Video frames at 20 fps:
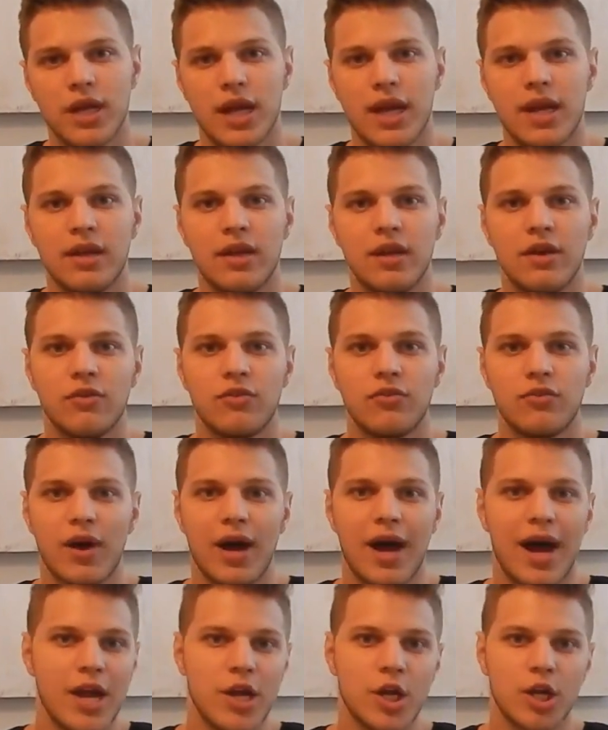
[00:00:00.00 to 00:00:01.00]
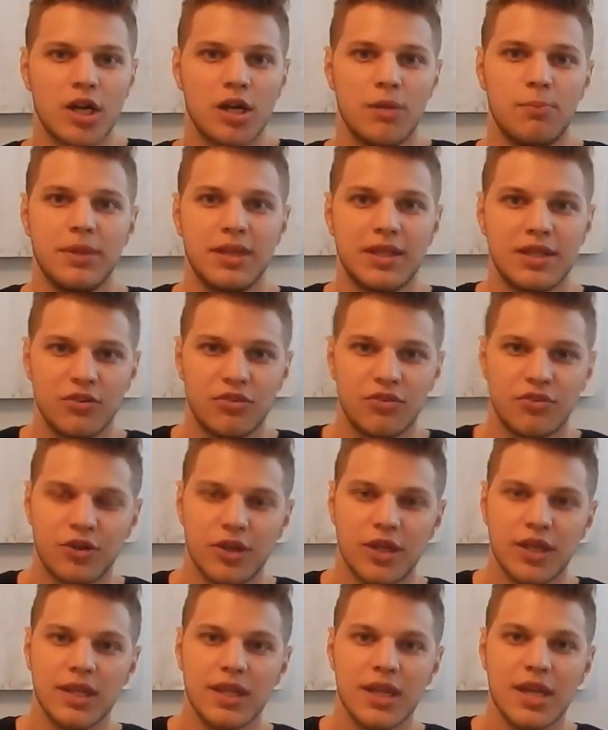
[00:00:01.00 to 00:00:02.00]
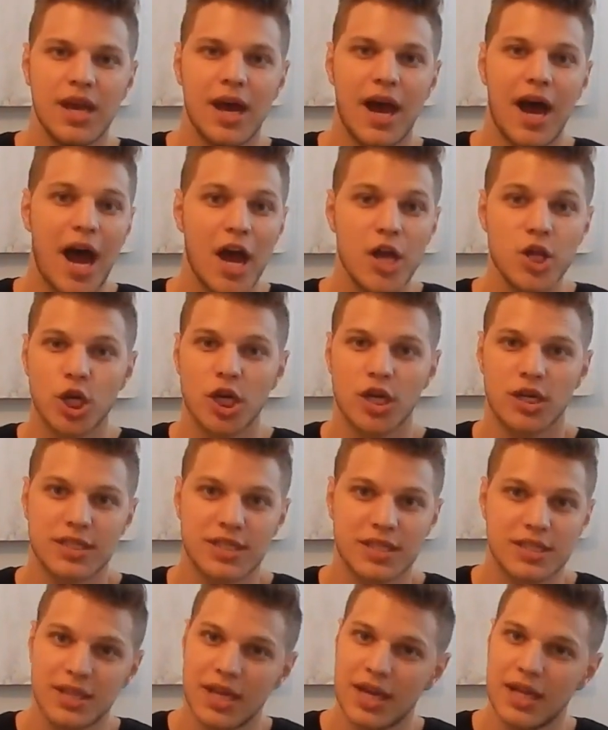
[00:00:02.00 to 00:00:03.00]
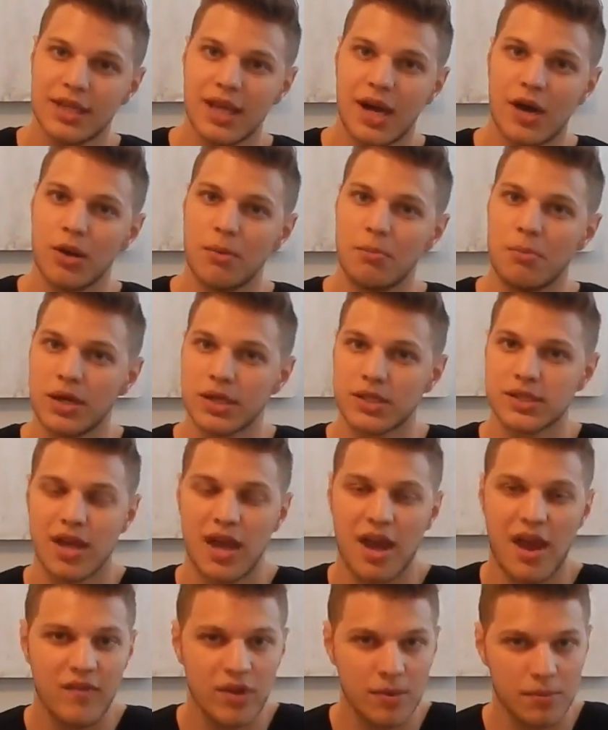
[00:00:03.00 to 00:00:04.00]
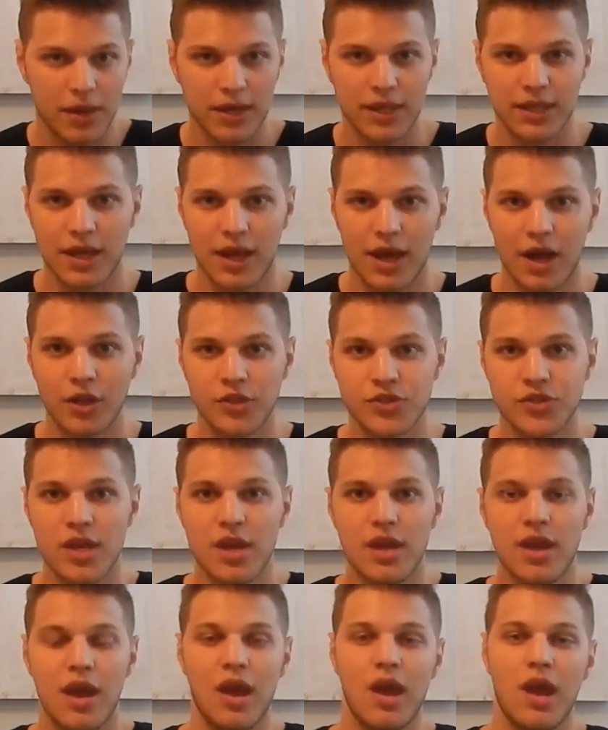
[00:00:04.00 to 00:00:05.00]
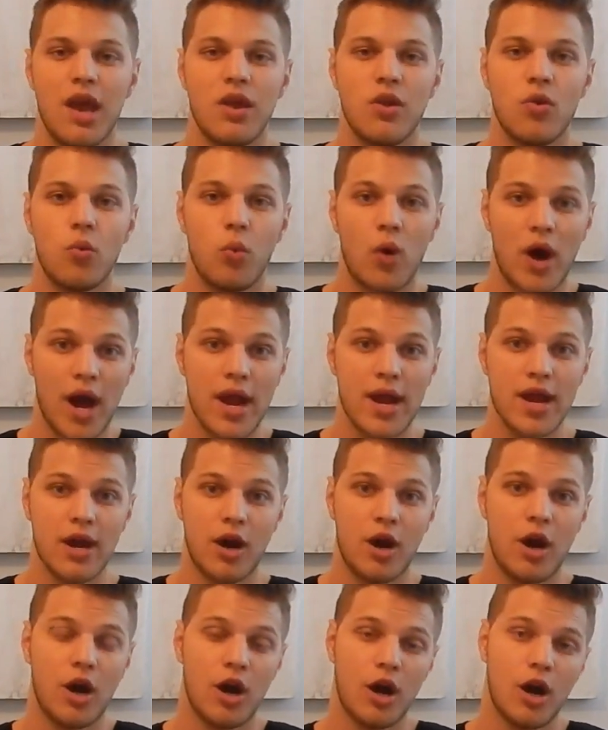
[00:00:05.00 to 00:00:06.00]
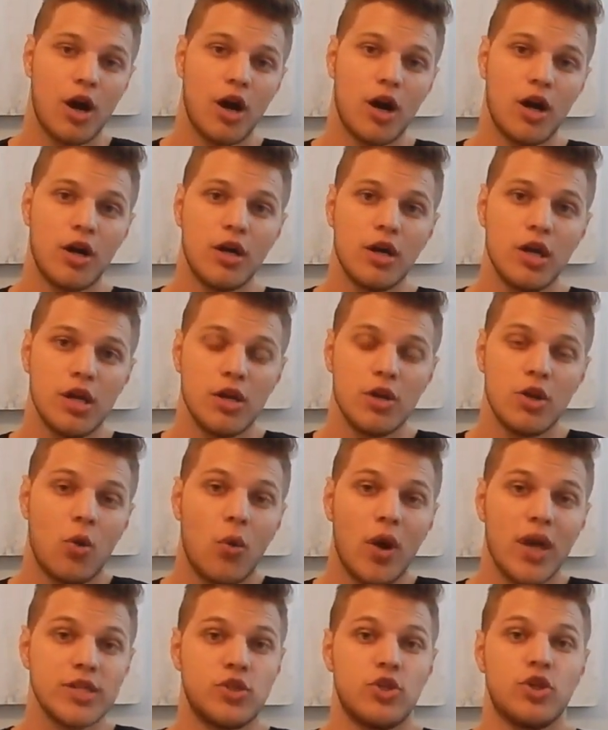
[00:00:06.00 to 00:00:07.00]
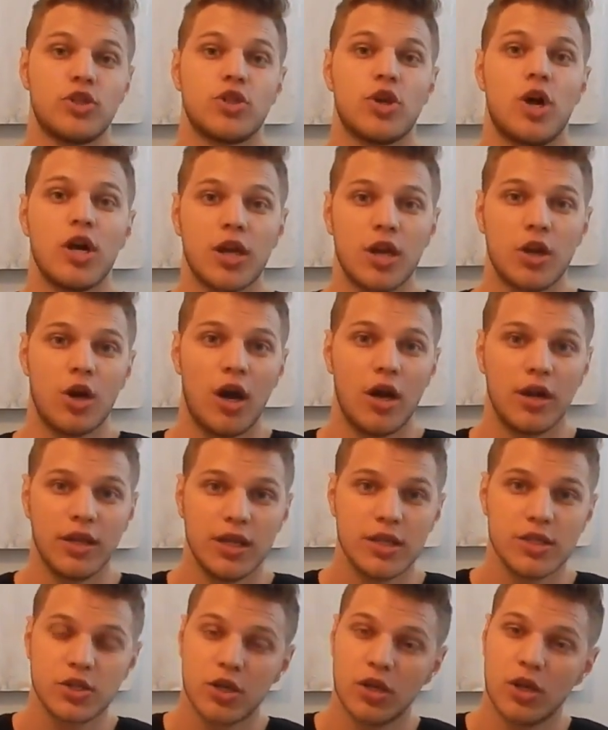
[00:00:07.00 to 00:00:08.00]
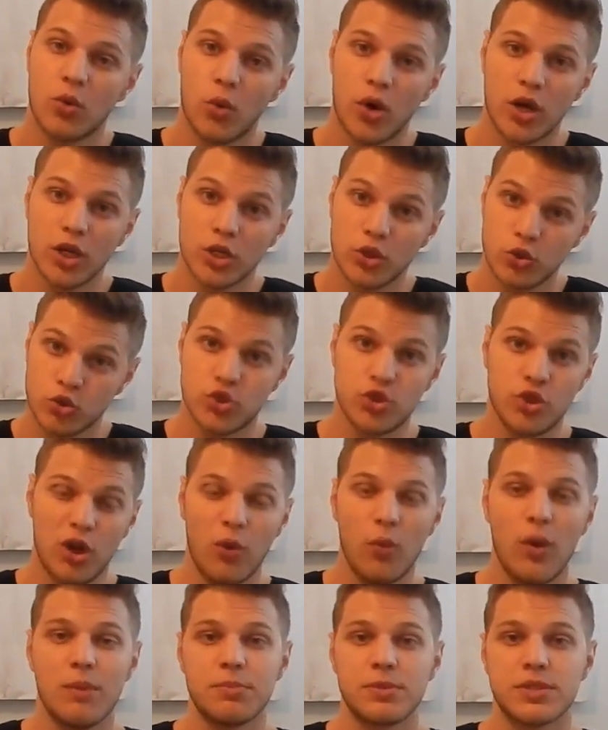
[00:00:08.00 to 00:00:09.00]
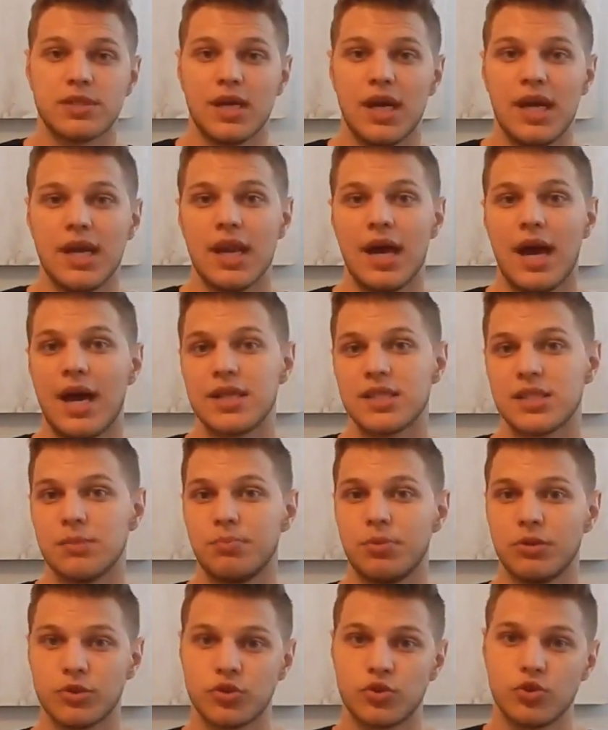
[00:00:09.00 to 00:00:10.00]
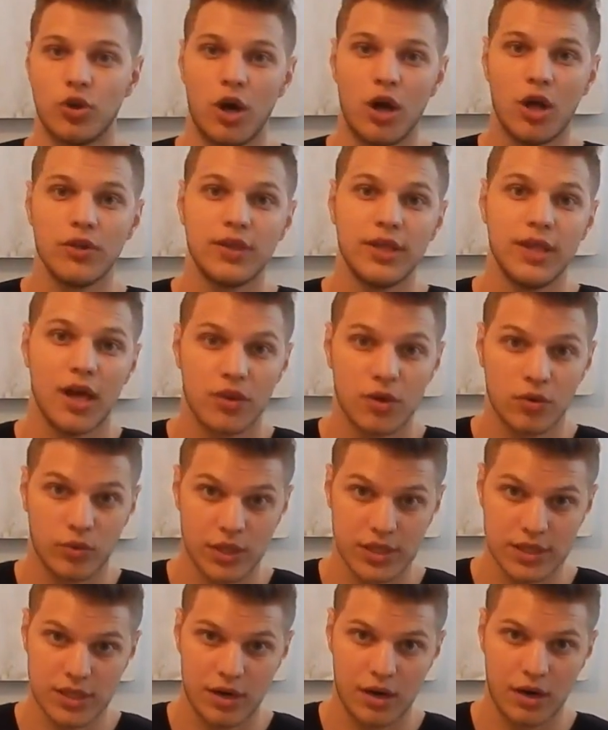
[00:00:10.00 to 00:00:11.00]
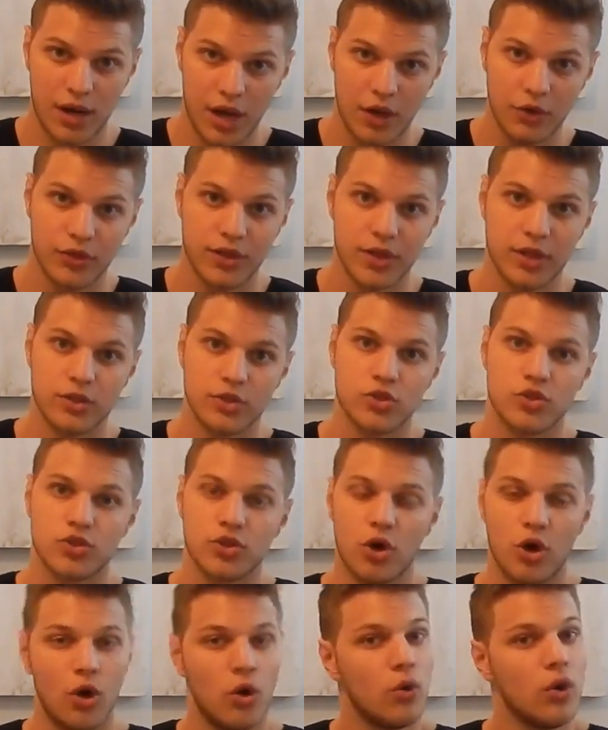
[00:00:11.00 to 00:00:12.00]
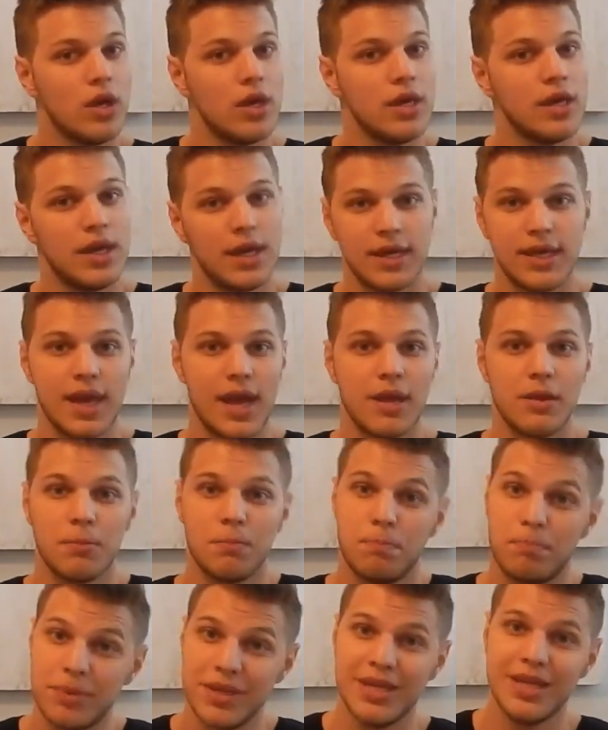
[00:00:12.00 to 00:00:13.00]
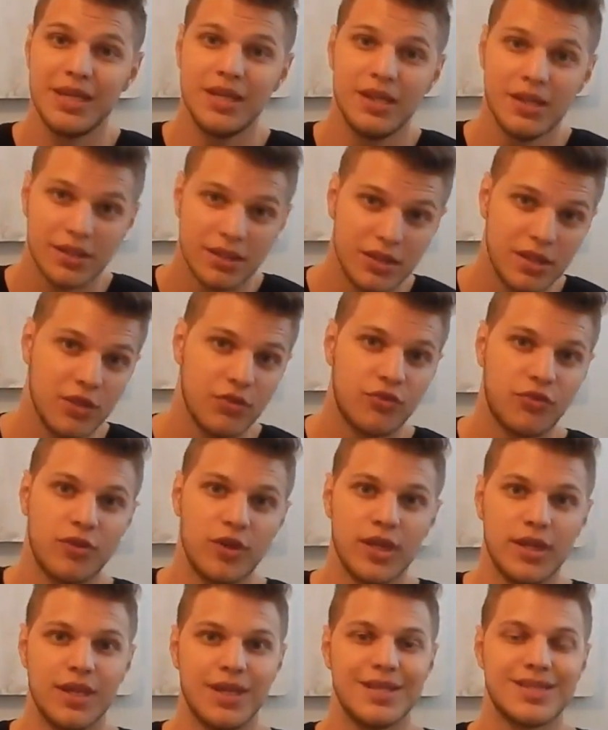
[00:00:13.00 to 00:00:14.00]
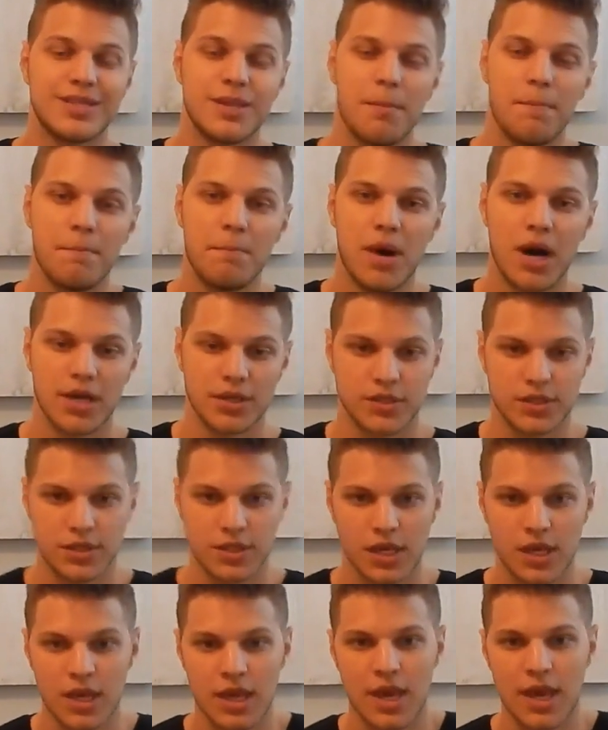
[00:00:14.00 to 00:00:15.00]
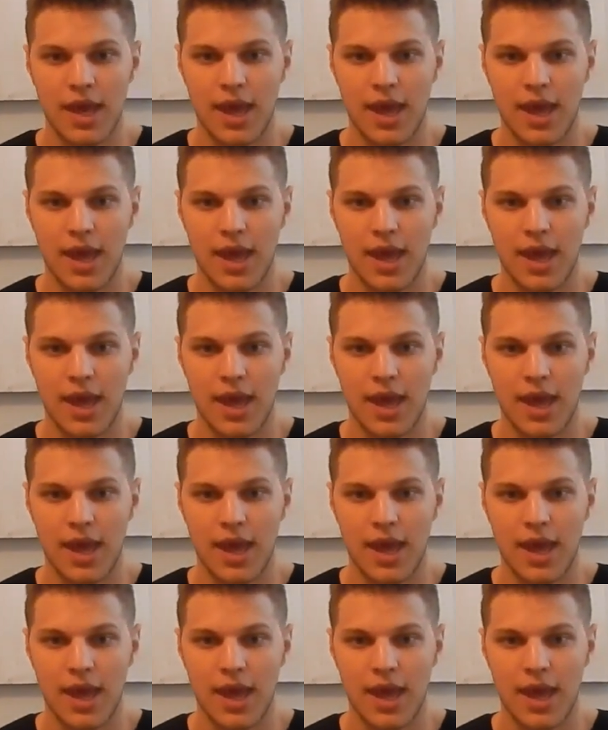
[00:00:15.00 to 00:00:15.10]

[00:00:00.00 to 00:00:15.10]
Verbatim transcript: creative, how you're going to be different, how you're going to stand out amongst everybody else, and why is your target audience going to want to use your website as opposed to all the other ones that are out there? So again, be different. It's a must.